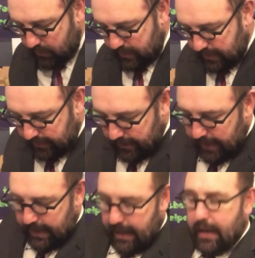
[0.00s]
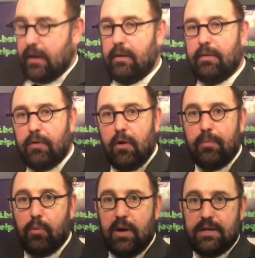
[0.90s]
read that. And then the
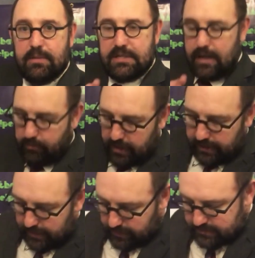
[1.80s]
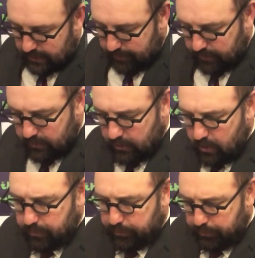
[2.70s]
third point, I'm, see, I'm running out of time. The
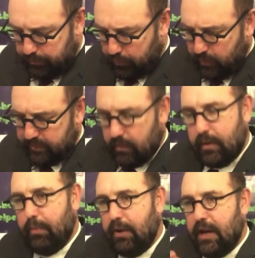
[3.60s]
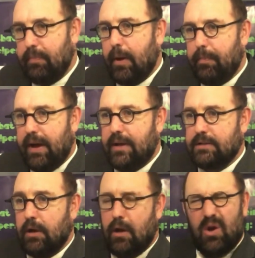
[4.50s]
third point I want to bring up
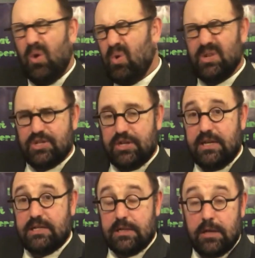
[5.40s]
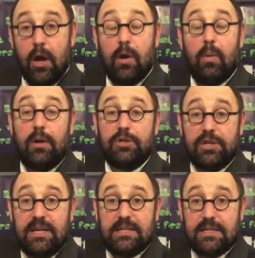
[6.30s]
about who is Jesus? Well,
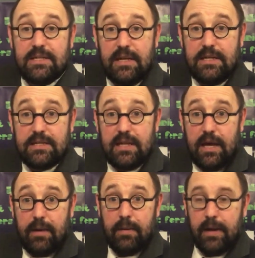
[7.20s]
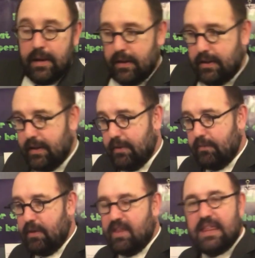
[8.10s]
Jesus is the, the,
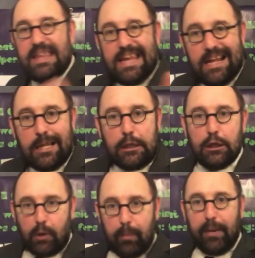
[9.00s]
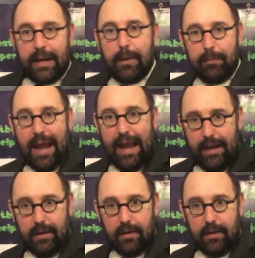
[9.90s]
the theanthropic man.